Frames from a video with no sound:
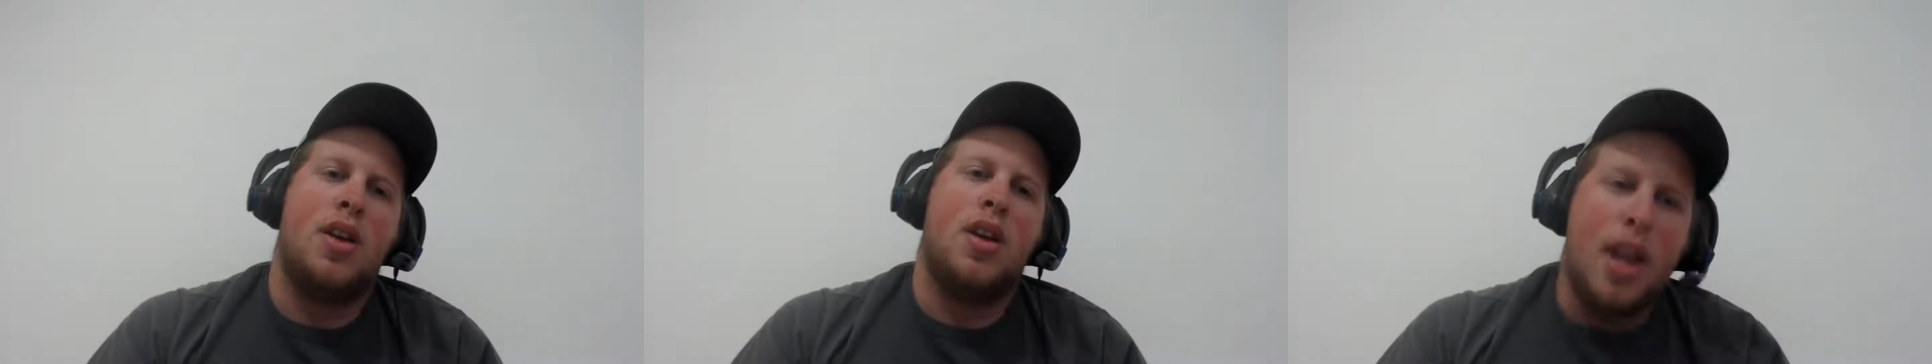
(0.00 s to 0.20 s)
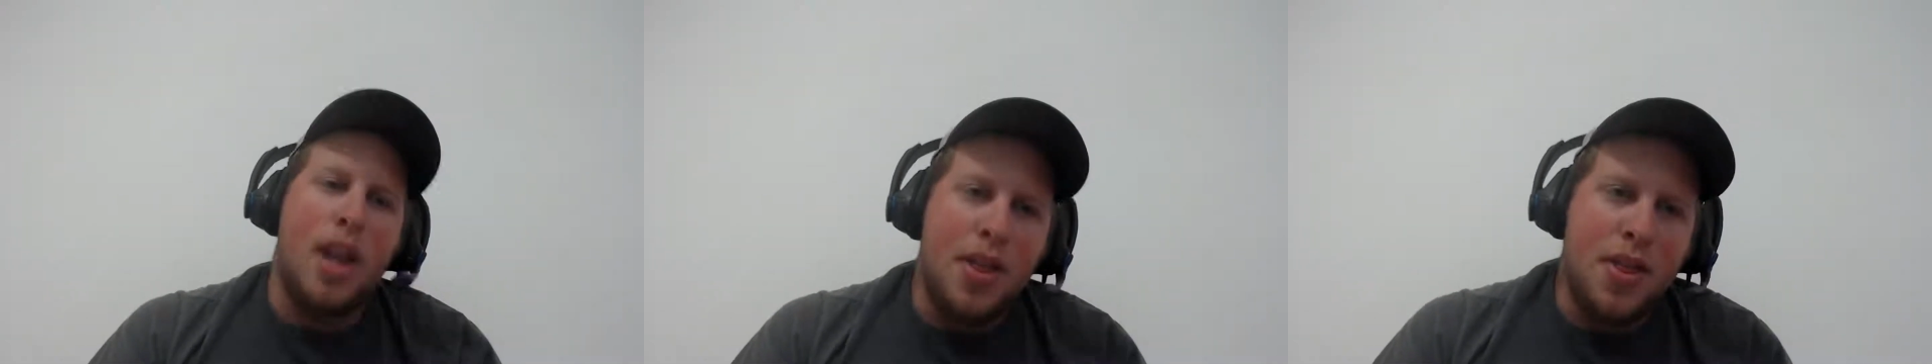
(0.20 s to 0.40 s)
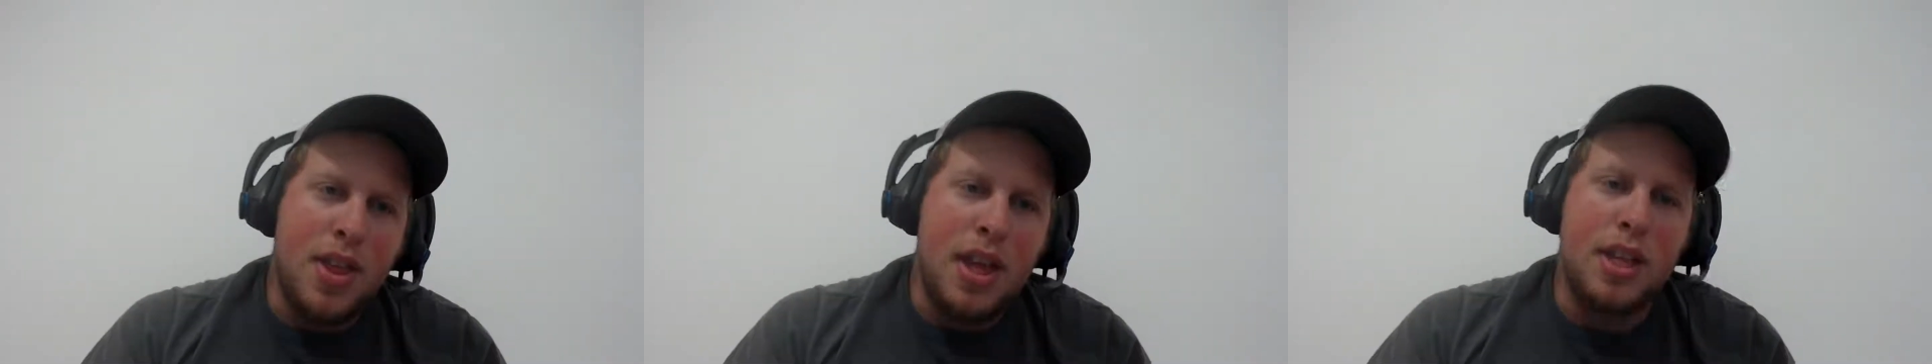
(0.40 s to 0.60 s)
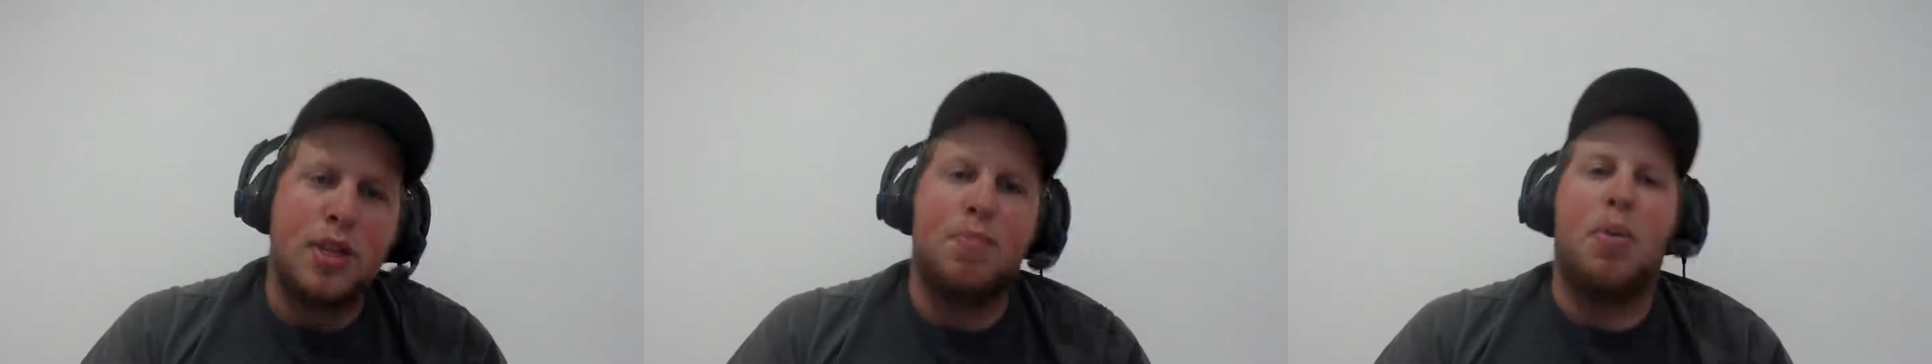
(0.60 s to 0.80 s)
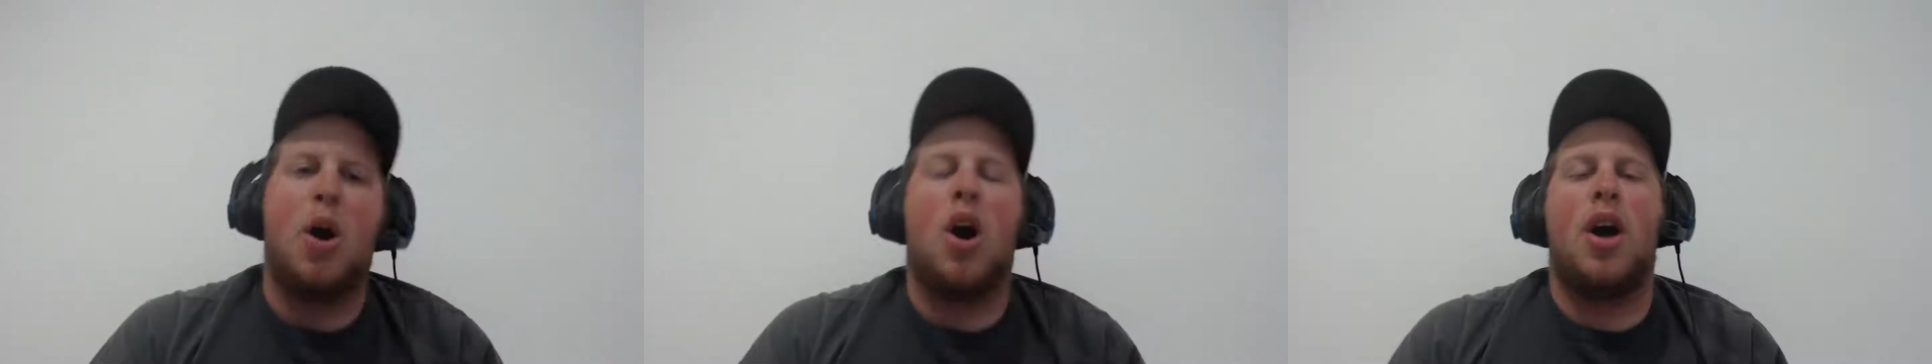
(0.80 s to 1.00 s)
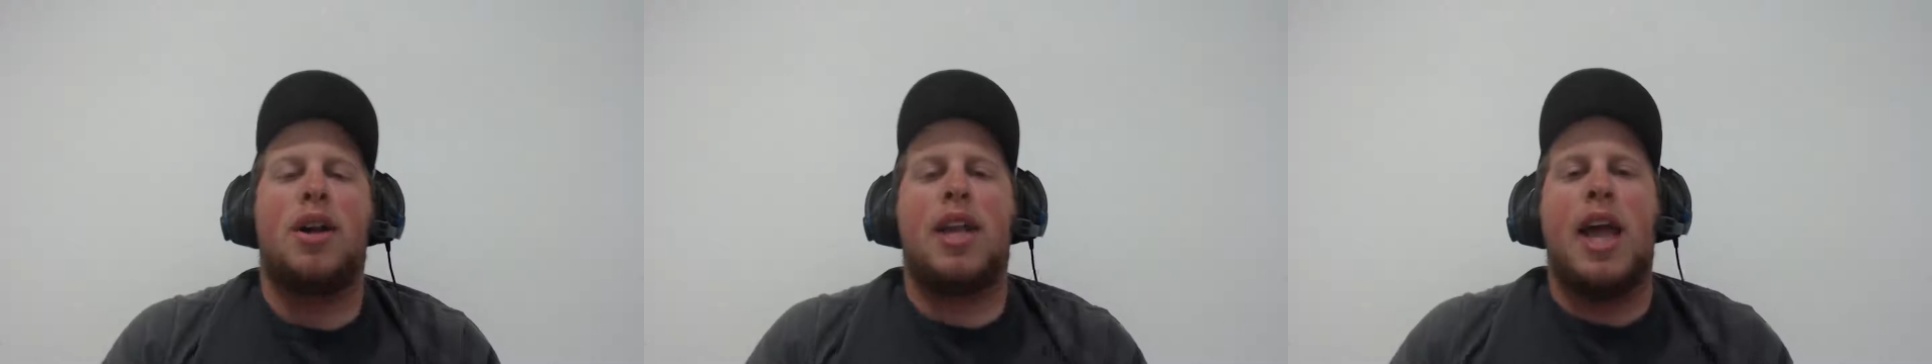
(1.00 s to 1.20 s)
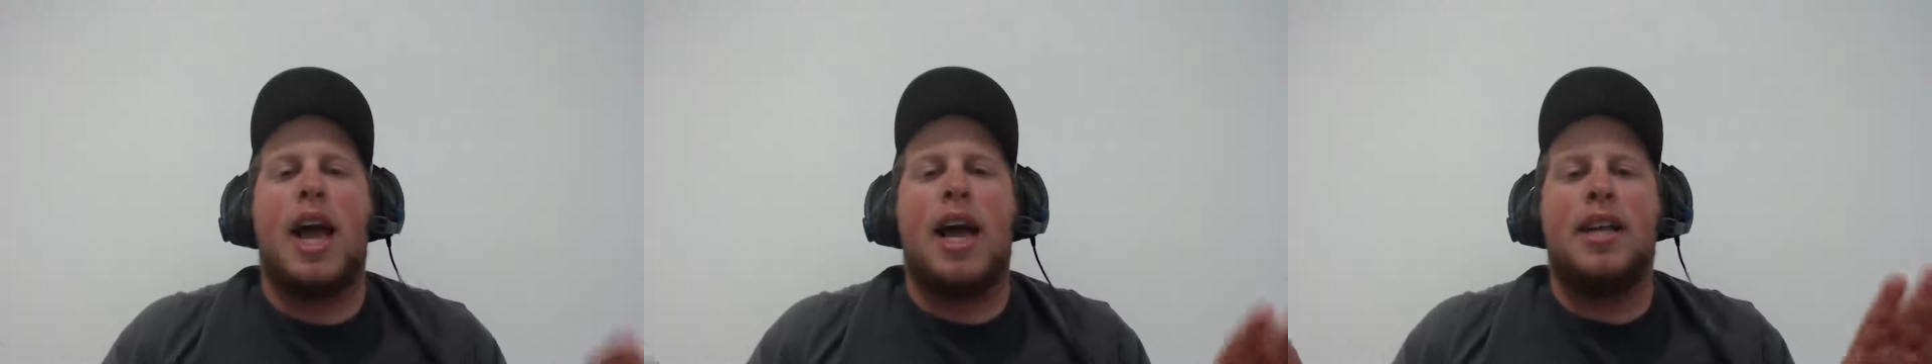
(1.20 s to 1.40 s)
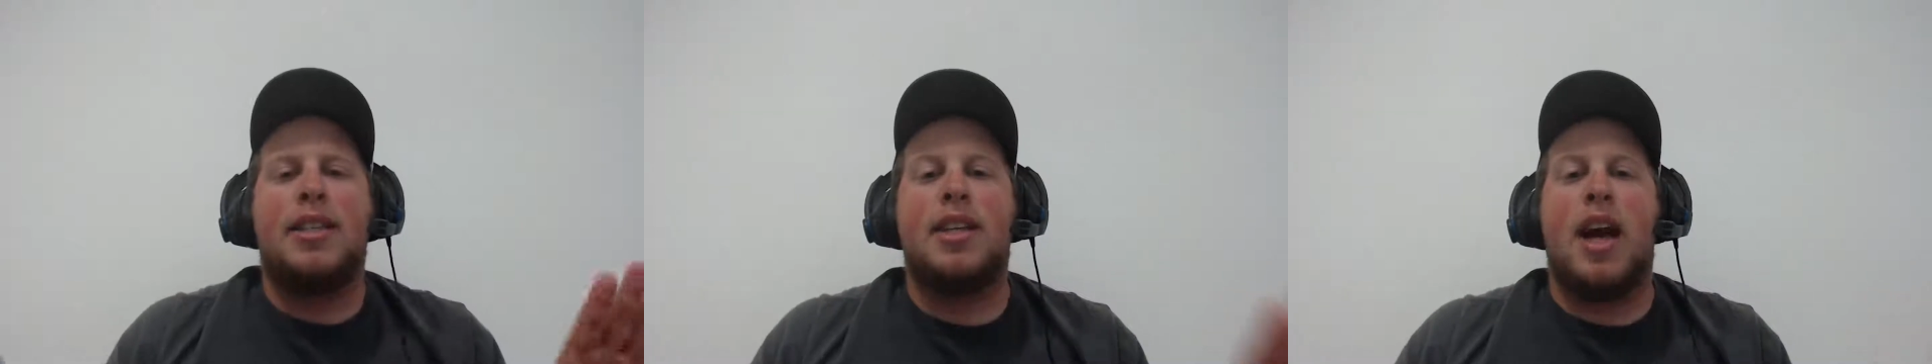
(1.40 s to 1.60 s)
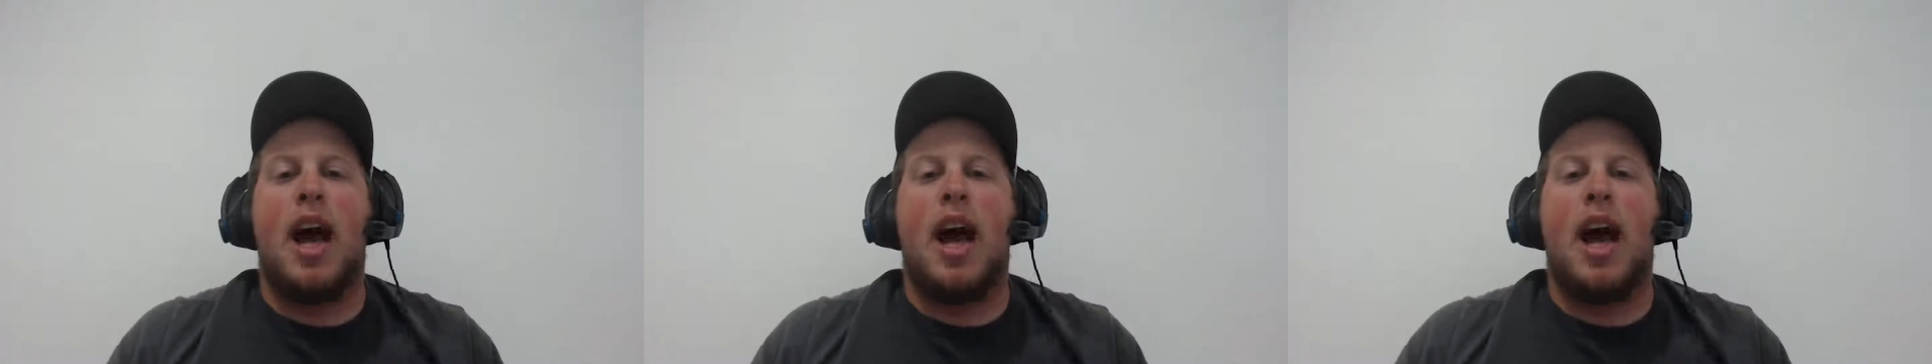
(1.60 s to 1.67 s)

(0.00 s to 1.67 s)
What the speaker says: In this podcast,